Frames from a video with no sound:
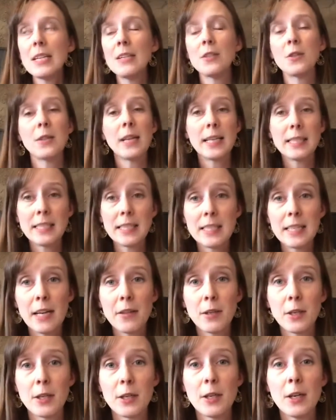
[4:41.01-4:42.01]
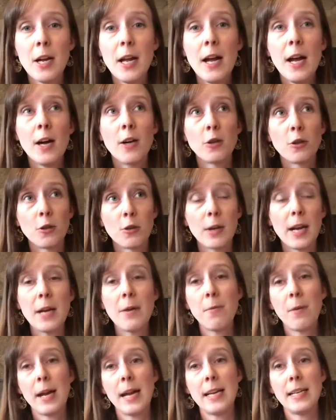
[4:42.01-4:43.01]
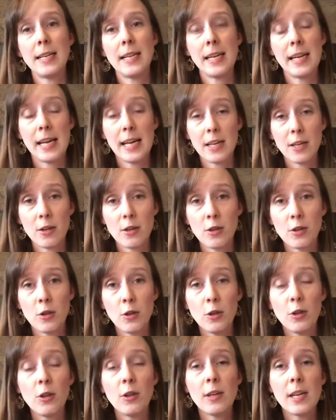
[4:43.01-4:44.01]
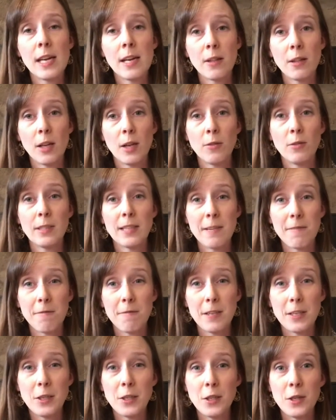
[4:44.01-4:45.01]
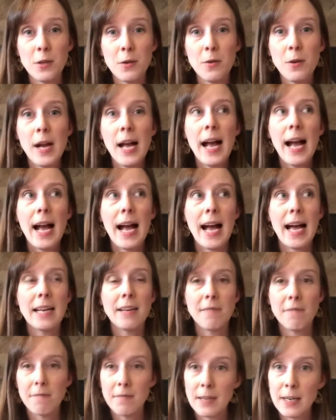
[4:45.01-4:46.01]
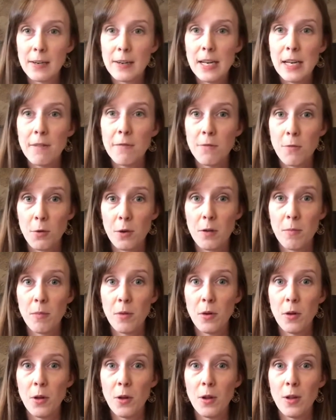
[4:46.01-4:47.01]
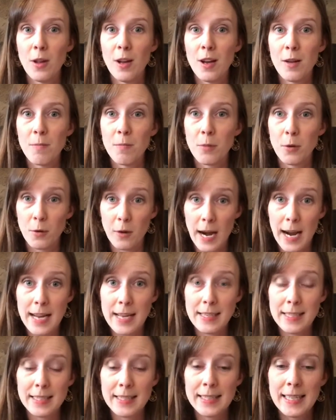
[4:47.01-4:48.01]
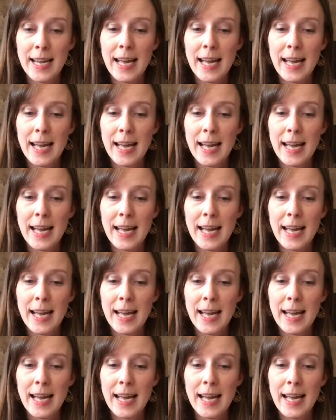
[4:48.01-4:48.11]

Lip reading: So that's another great way to get good looking clothes that fit you at a very affordable price.